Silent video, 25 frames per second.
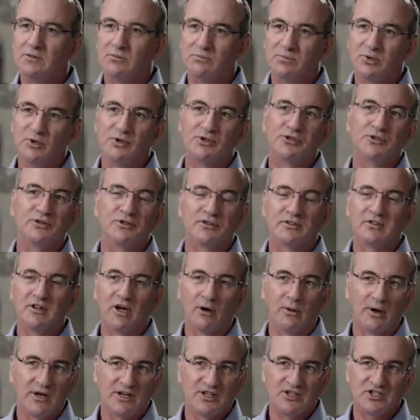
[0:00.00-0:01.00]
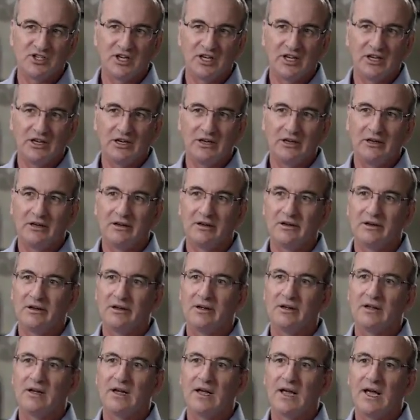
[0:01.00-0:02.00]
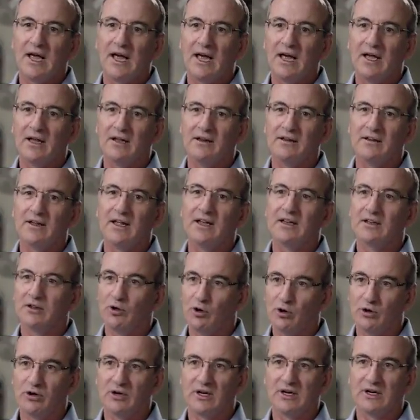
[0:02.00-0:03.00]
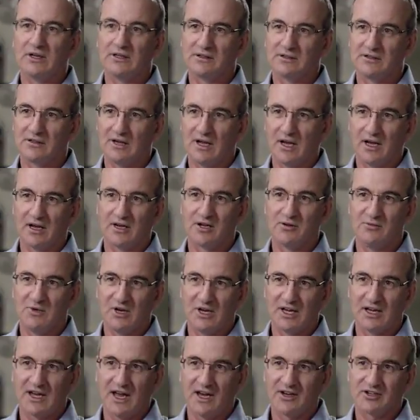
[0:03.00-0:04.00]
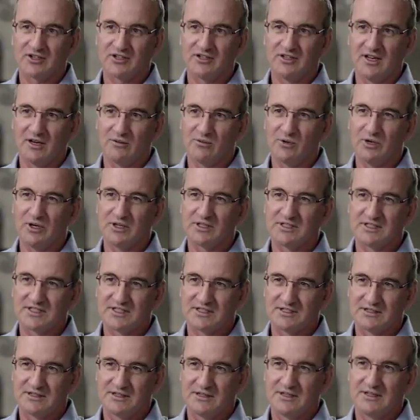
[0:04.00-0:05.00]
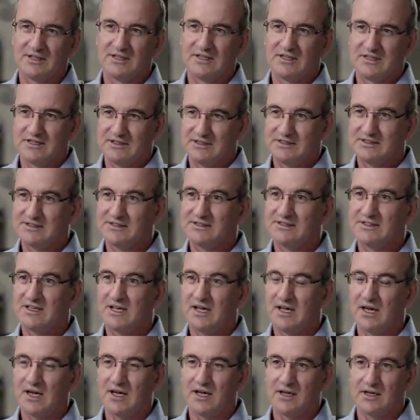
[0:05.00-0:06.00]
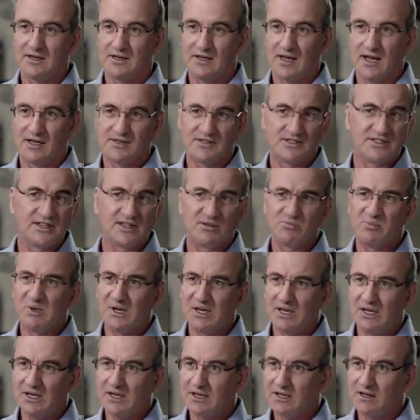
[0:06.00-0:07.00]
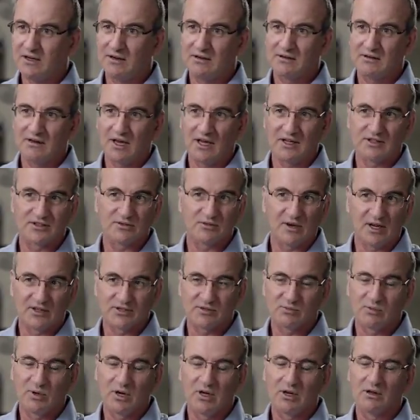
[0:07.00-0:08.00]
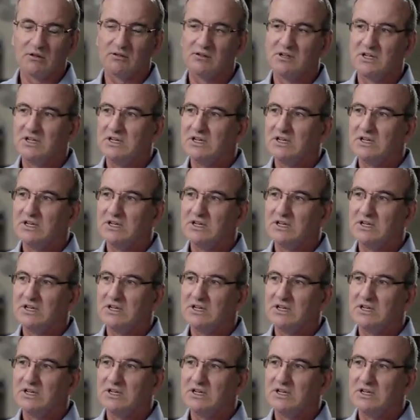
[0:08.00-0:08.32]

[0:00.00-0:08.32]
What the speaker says: Bluetooth low energy, and then LoRa communication networks, and Zigbee as well.